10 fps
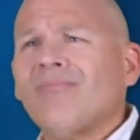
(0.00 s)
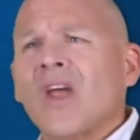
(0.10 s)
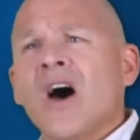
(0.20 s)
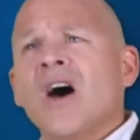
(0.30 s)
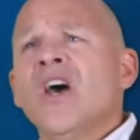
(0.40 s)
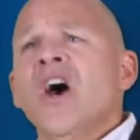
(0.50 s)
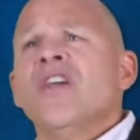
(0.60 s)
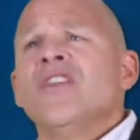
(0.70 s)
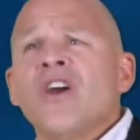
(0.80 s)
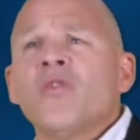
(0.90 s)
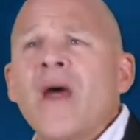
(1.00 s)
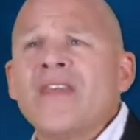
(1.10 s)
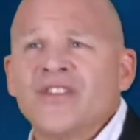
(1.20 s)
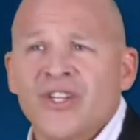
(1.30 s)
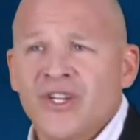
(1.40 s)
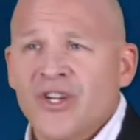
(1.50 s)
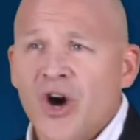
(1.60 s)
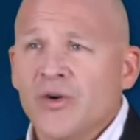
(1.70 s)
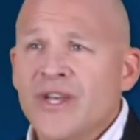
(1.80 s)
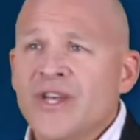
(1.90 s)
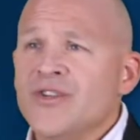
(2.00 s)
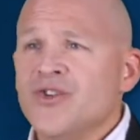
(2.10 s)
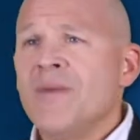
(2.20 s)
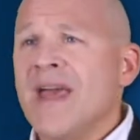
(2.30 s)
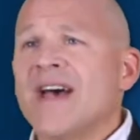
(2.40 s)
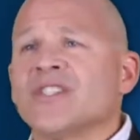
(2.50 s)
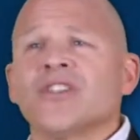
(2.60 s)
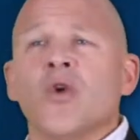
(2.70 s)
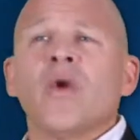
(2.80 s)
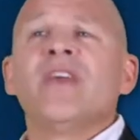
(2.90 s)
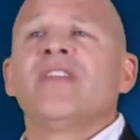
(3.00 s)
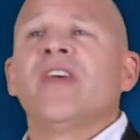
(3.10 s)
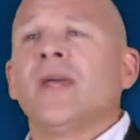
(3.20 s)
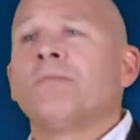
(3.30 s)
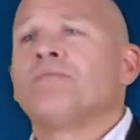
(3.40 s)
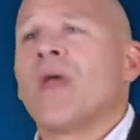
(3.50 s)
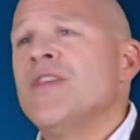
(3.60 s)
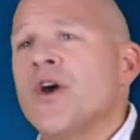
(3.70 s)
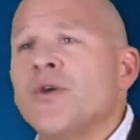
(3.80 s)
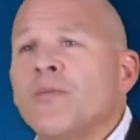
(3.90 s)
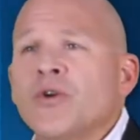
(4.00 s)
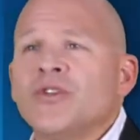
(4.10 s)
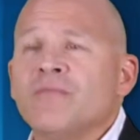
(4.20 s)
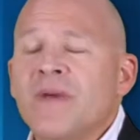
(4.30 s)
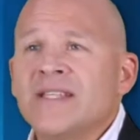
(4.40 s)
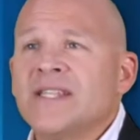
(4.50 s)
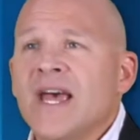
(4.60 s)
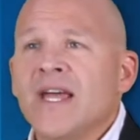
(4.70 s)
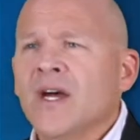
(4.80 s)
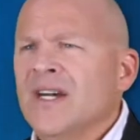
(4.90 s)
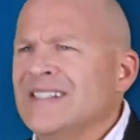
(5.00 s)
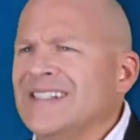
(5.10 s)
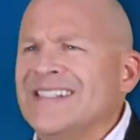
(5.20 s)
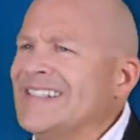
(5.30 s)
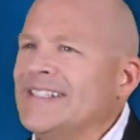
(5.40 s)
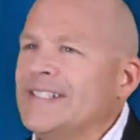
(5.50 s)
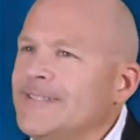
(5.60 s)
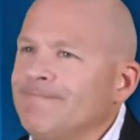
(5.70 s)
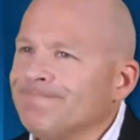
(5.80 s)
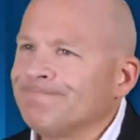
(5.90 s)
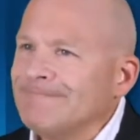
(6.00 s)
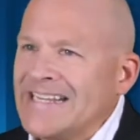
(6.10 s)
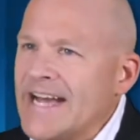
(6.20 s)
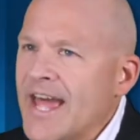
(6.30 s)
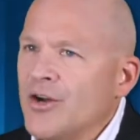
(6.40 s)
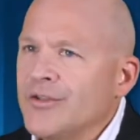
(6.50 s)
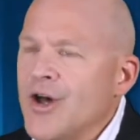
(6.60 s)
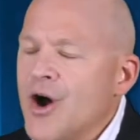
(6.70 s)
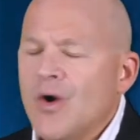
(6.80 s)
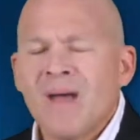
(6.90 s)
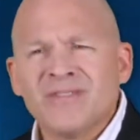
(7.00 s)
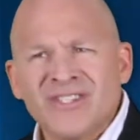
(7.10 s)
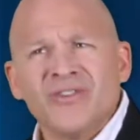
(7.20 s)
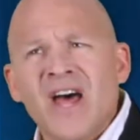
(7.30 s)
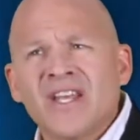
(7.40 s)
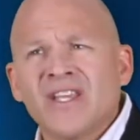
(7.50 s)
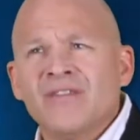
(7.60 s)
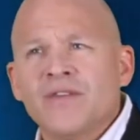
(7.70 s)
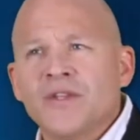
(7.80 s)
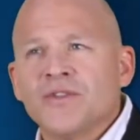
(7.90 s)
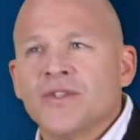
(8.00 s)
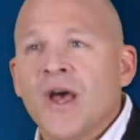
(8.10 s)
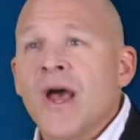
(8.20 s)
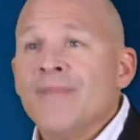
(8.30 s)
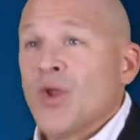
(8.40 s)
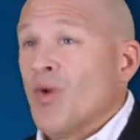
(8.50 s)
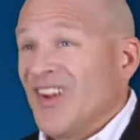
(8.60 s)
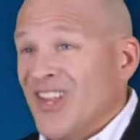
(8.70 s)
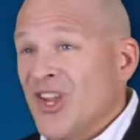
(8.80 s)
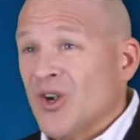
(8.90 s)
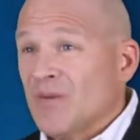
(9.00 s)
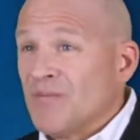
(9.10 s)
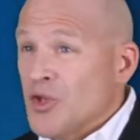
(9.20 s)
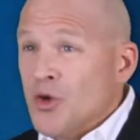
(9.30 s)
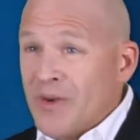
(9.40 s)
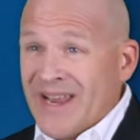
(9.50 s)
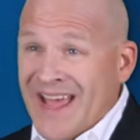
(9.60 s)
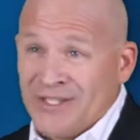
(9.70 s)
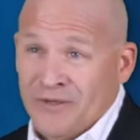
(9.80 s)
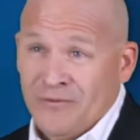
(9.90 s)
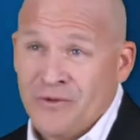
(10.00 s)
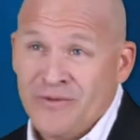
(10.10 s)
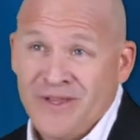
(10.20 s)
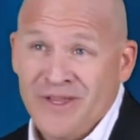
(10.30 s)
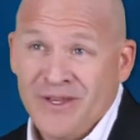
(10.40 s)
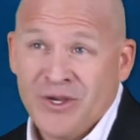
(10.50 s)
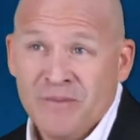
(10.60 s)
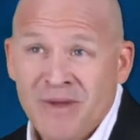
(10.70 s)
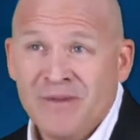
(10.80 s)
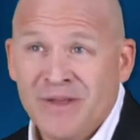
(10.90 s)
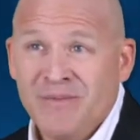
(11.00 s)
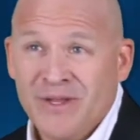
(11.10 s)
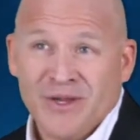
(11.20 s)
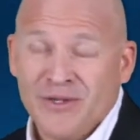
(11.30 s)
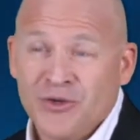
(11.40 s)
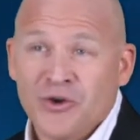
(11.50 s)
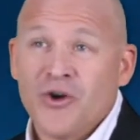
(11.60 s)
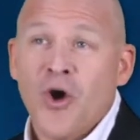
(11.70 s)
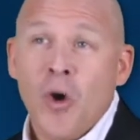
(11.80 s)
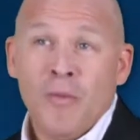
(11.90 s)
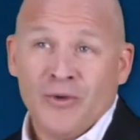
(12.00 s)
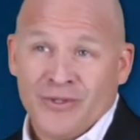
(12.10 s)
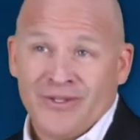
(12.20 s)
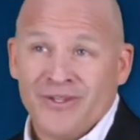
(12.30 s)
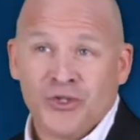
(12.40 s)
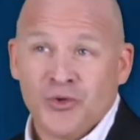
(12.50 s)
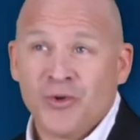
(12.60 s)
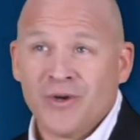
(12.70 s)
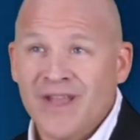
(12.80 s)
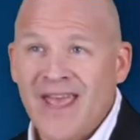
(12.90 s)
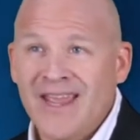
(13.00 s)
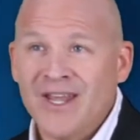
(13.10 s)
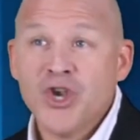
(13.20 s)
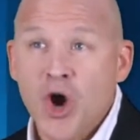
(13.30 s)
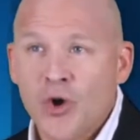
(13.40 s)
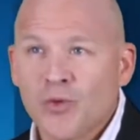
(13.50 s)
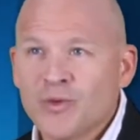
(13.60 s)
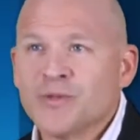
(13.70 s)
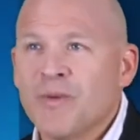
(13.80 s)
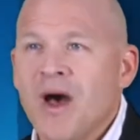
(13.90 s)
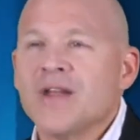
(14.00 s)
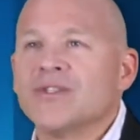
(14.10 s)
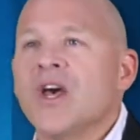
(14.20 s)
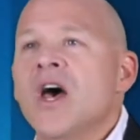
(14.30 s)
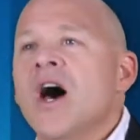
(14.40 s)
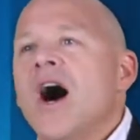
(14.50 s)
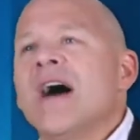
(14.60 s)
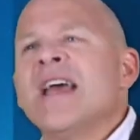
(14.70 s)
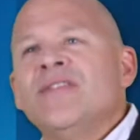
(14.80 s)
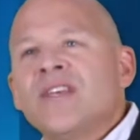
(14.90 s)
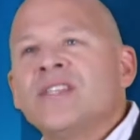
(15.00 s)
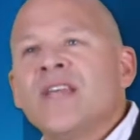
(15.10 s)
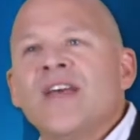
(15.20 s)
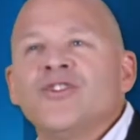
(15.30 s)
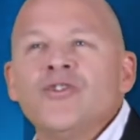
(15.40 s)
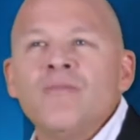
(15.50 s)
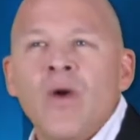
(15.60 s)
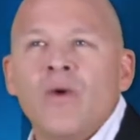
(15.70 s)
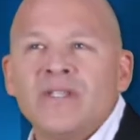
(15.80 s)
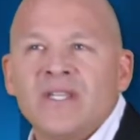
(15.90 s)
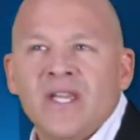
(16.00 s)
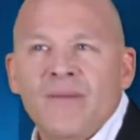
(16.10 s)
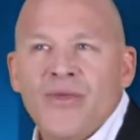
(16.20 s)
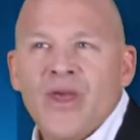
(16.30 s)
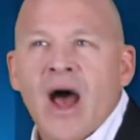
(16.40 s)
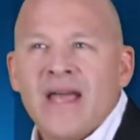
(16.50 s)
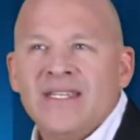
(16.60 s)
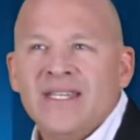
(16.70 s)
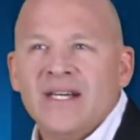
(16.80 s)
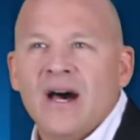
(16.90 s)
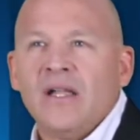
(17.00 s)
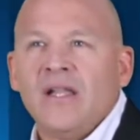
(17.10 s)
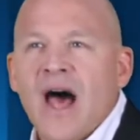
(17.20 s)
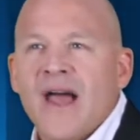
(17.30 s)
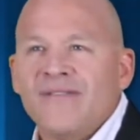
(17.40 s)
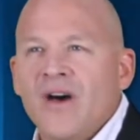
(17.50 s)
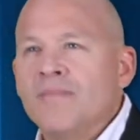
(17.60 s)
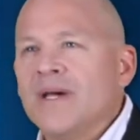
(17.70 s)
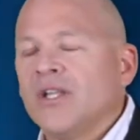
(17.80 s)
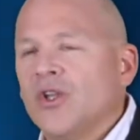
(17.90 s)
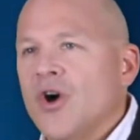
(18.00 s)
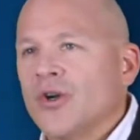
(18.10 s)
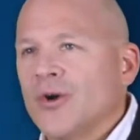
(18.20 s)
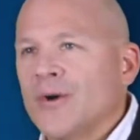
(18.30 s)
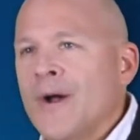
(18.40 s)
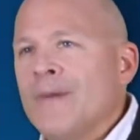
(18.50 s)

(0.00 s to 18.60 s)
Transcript: The other way this can go is you may ask, "So what do you think?" And the other person may say, "I don't know, I'm still not convinced." Well, here, you don't want to ask for the commitment because you're almost assured a no response. In this case, you may want to keep the idea alive a bit longer.